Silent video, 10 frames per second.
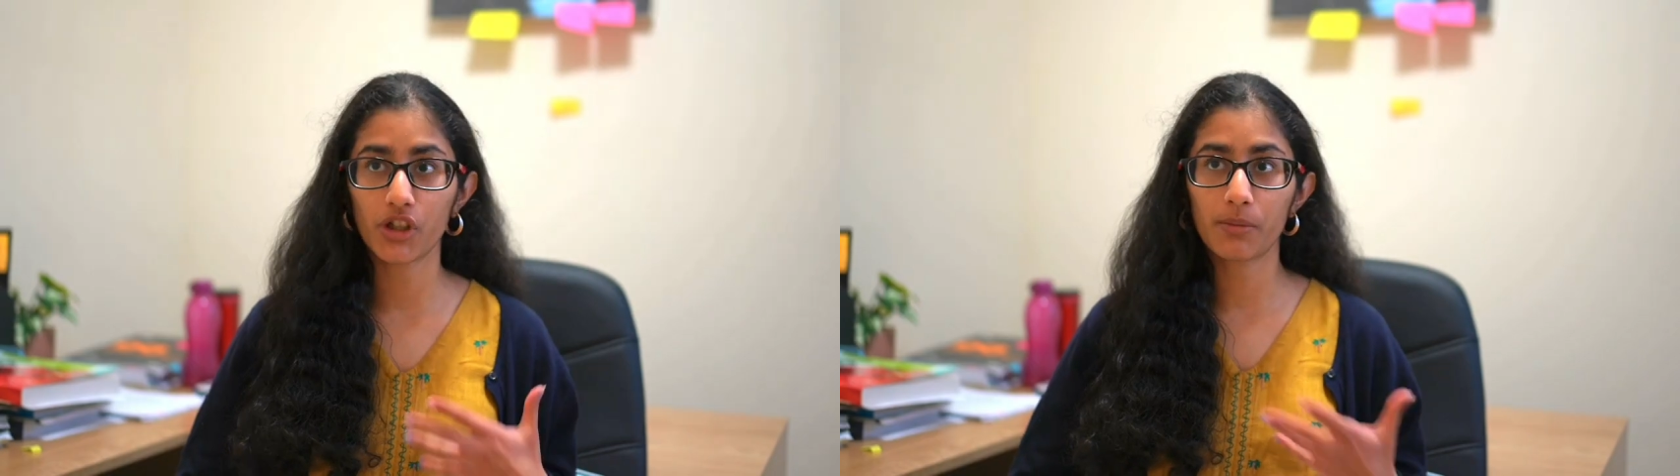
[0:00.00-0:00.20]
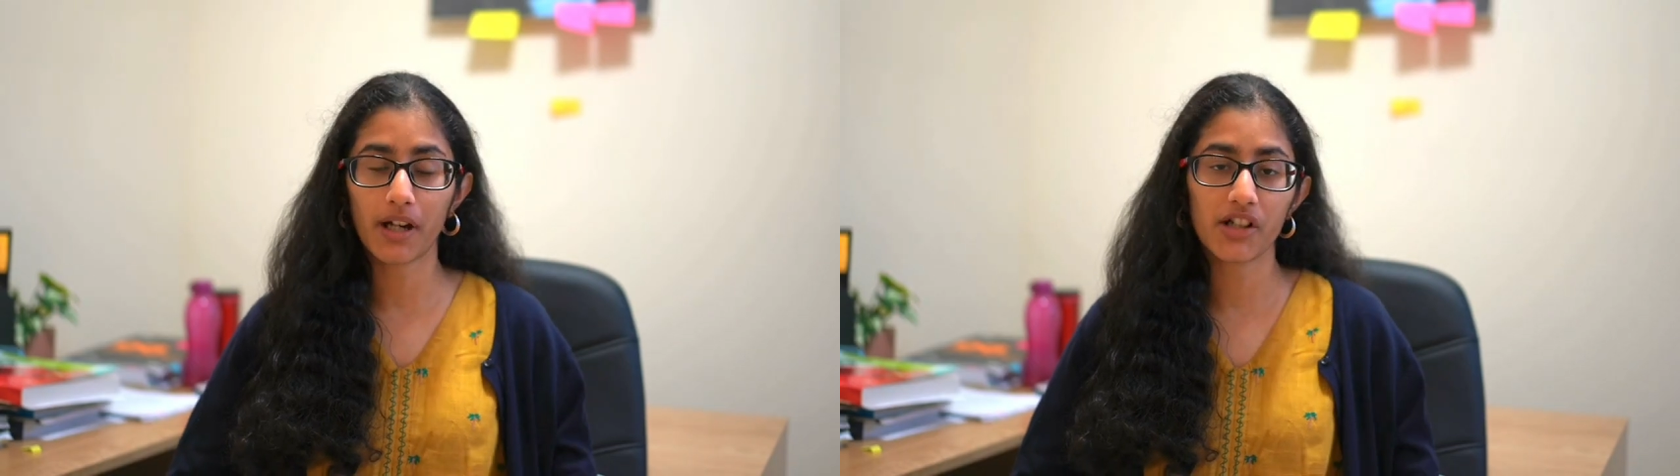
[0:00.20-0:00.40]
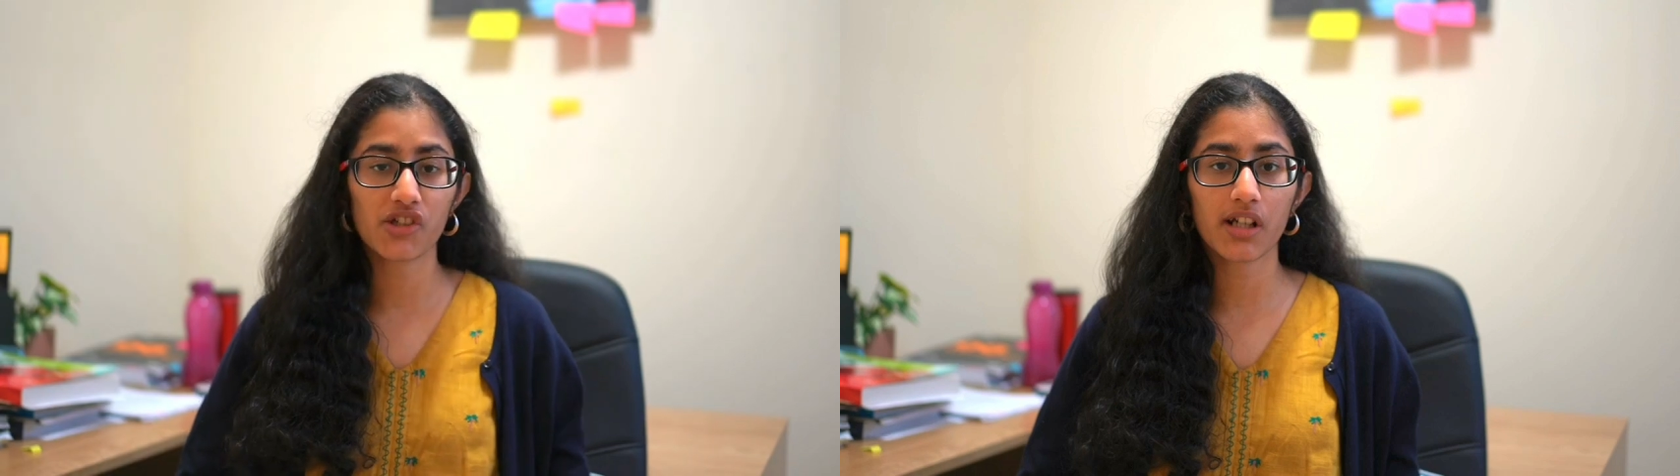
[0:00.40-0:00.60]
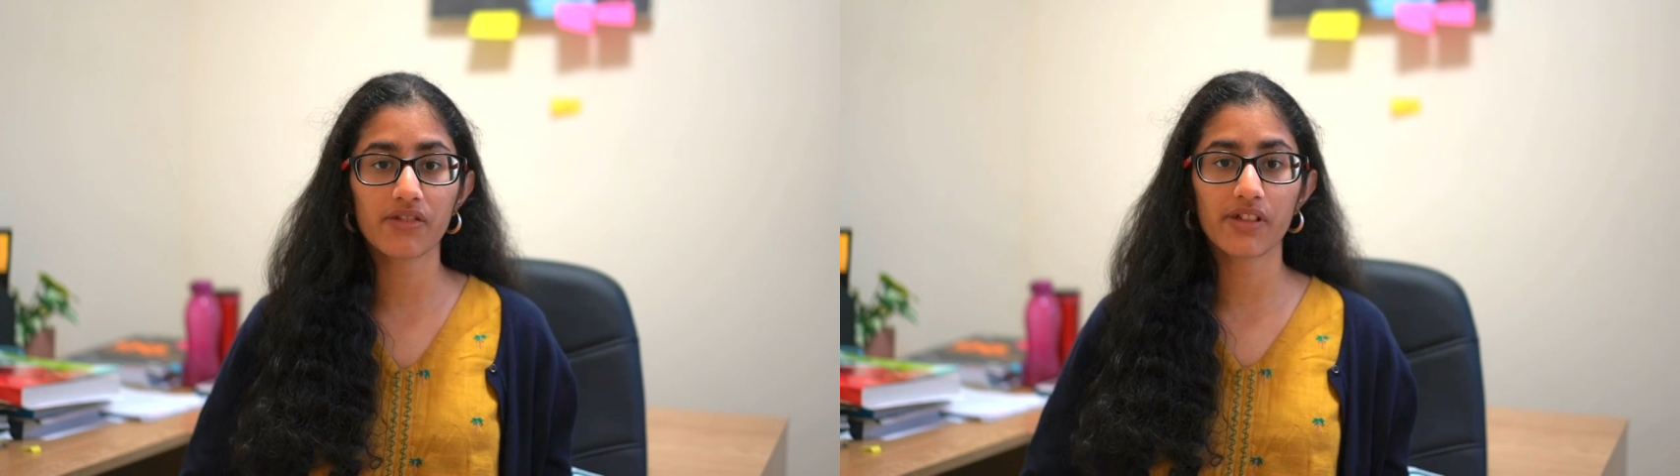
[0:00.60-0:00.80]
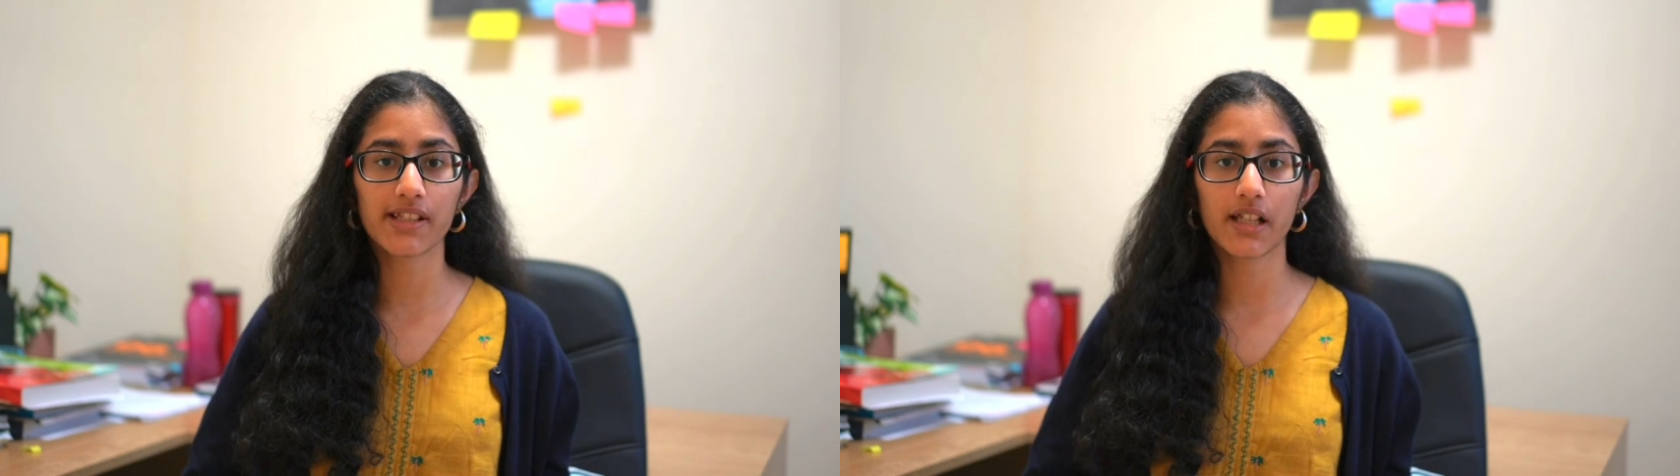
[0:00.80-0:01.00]
your bar charts,
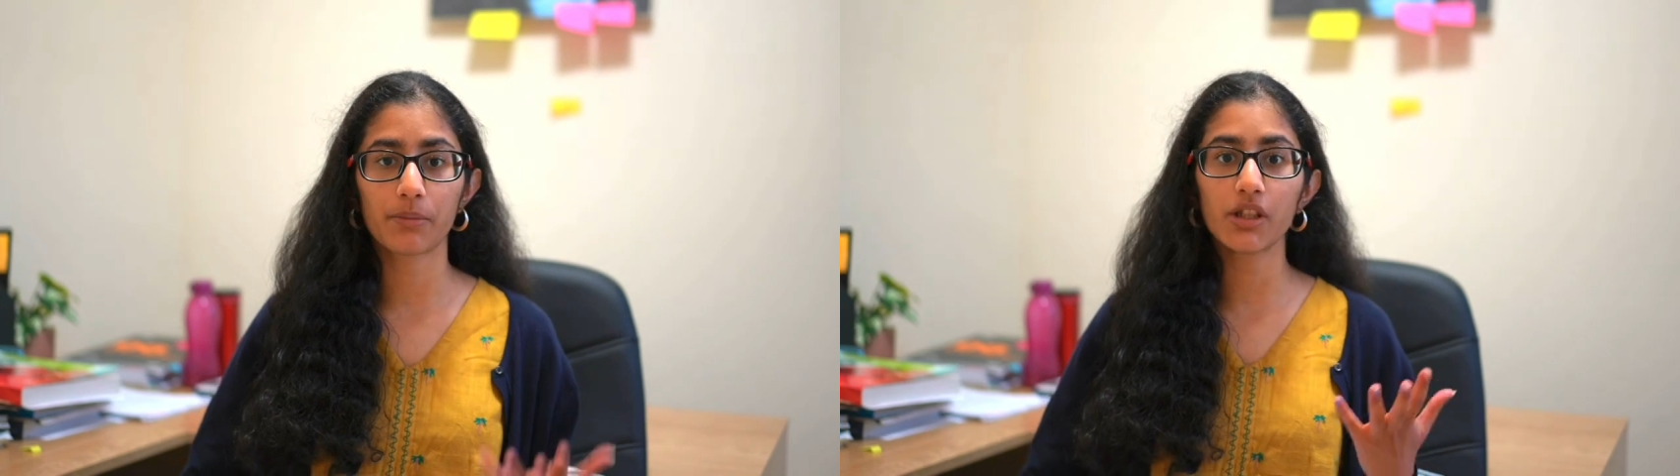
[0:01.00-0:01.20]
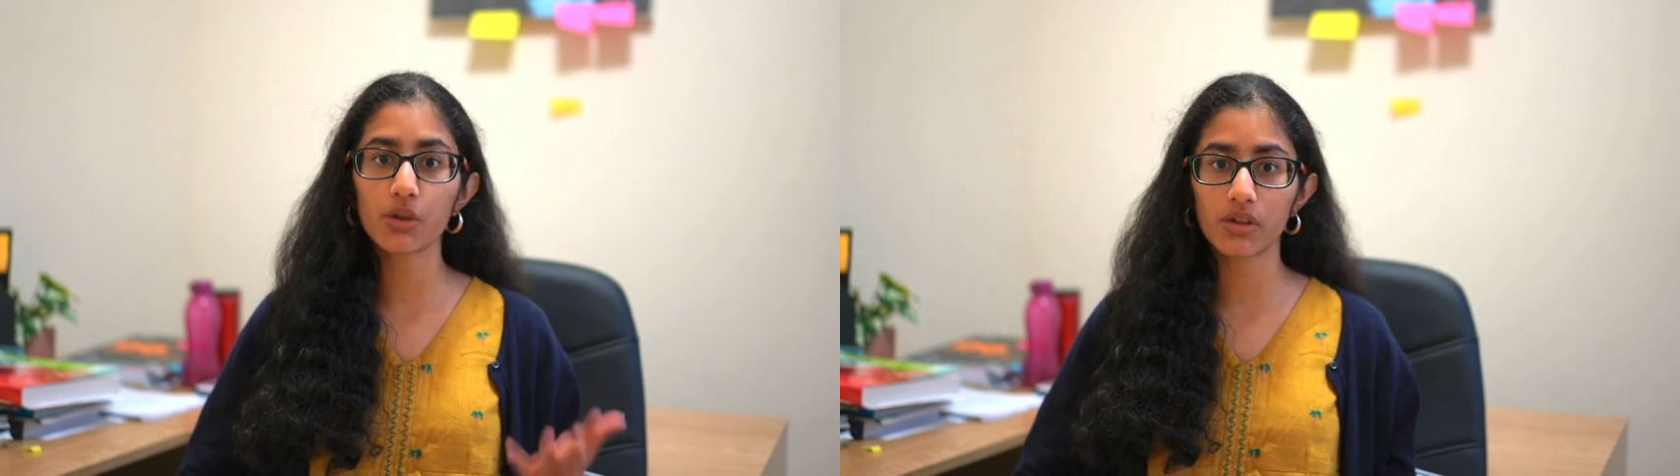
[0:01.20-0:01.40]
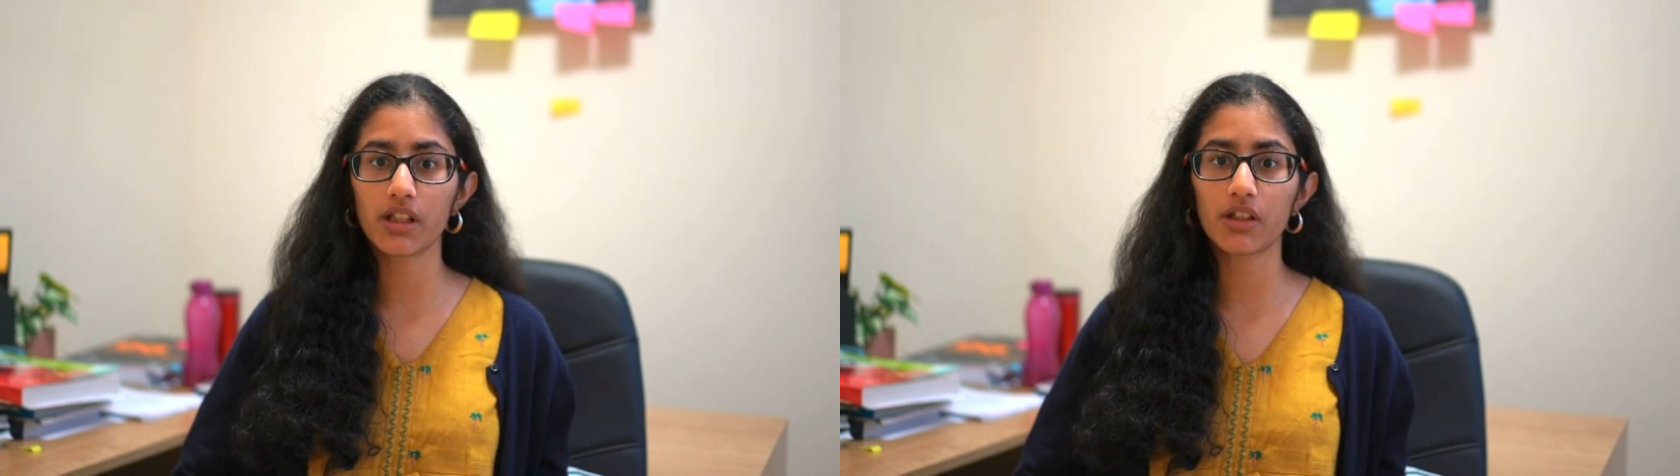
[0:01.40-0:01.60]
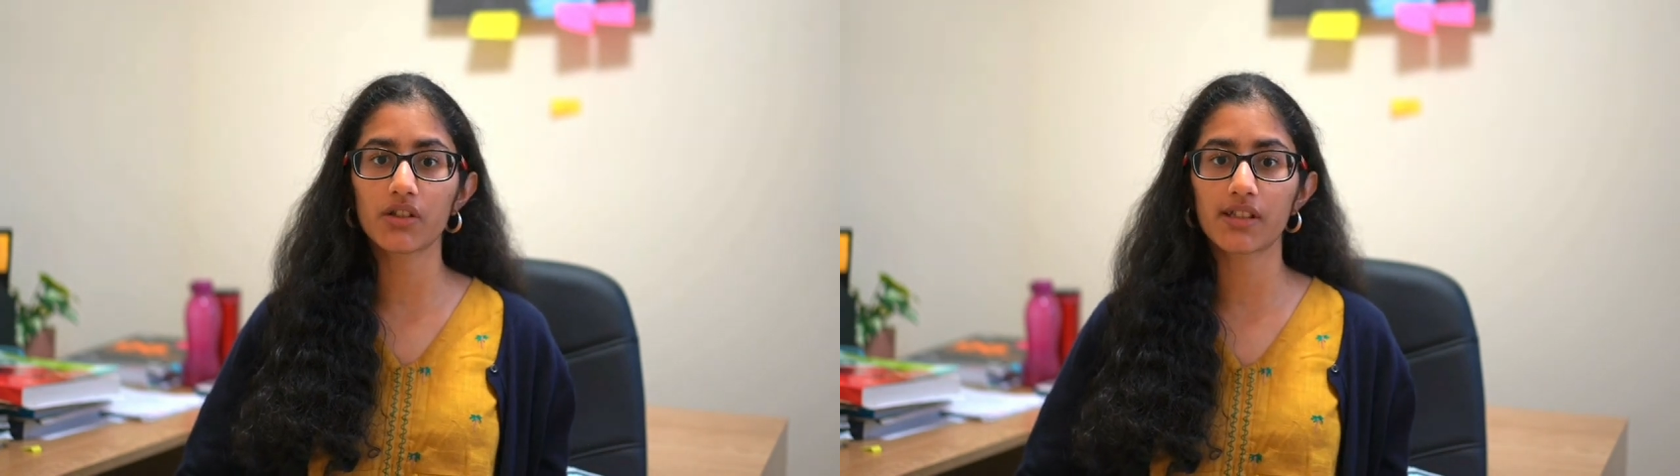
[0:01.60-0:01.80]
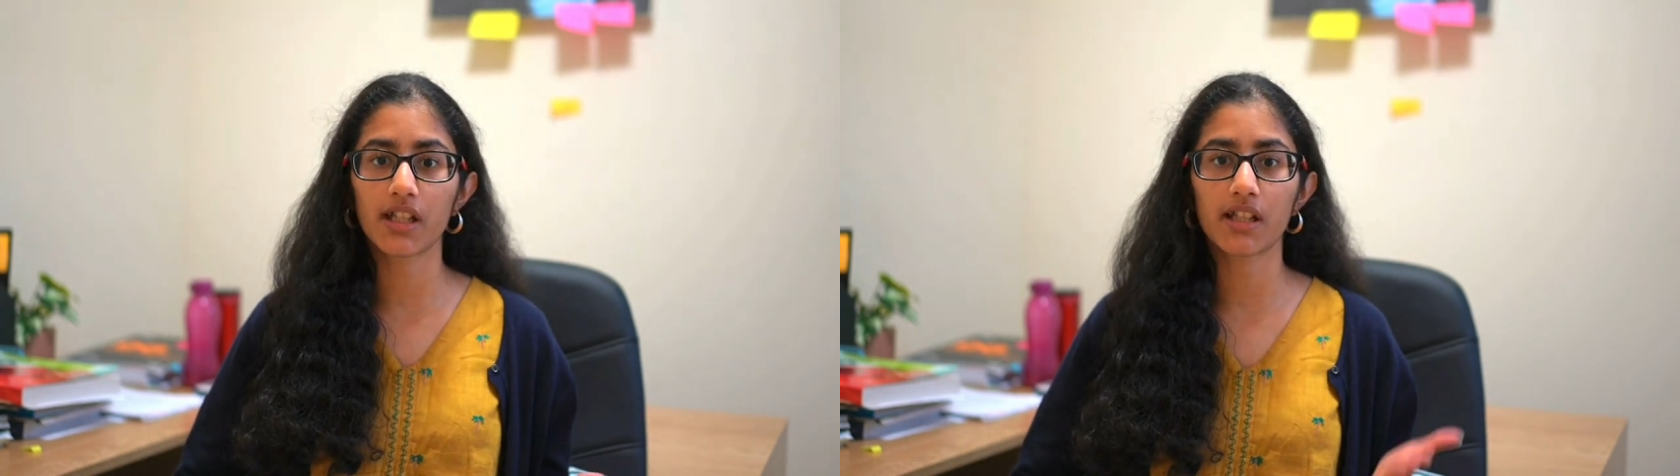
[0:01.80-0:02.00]
for example, you will need
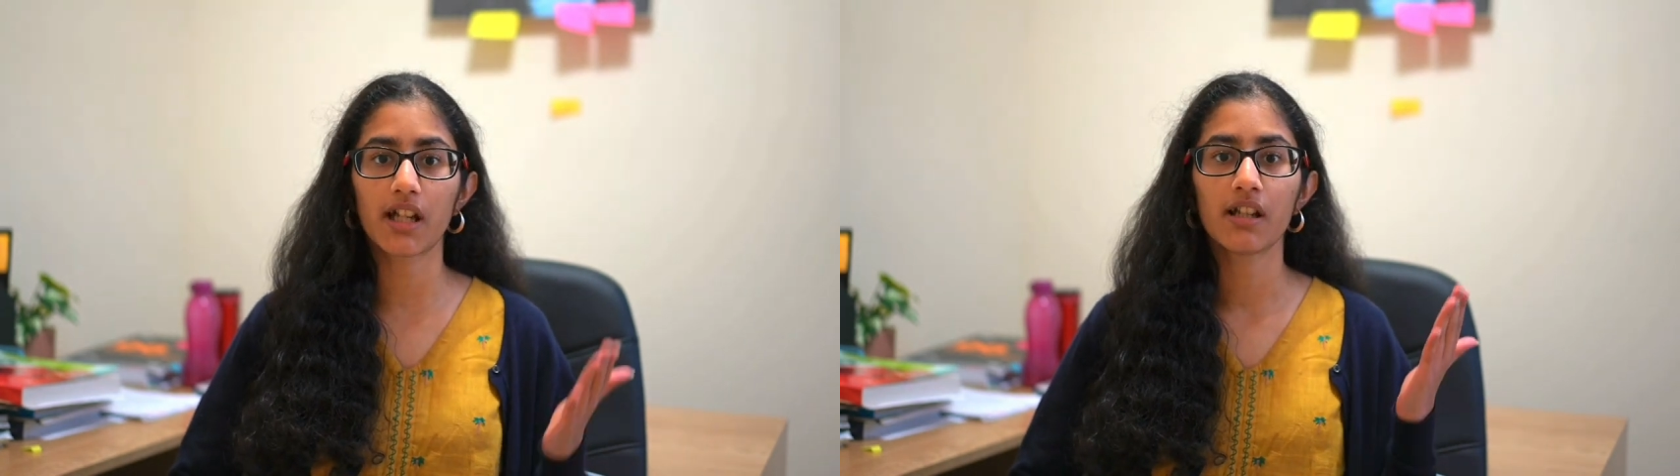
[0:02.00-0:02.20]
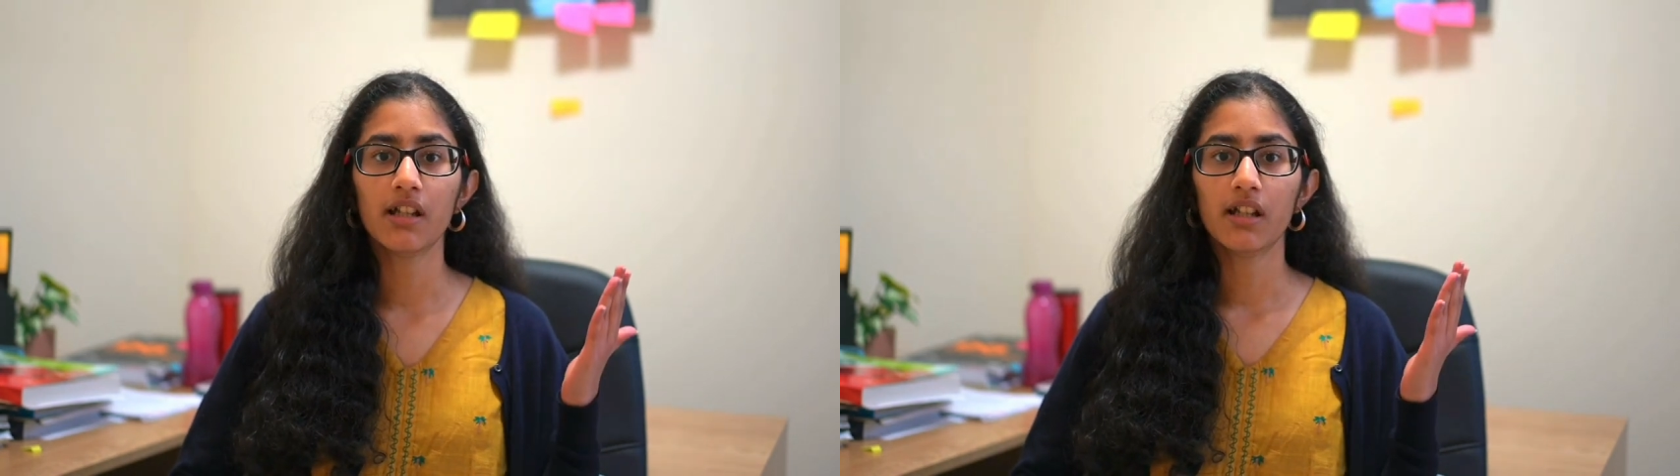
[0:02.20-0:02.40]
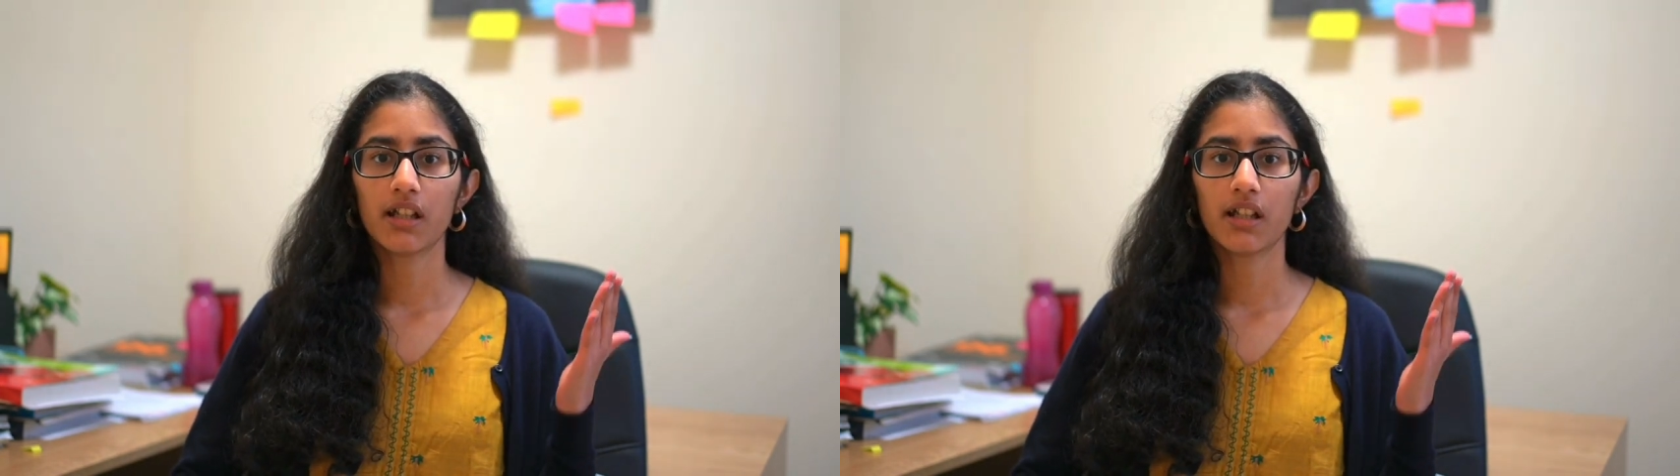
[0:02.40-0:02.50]
to say that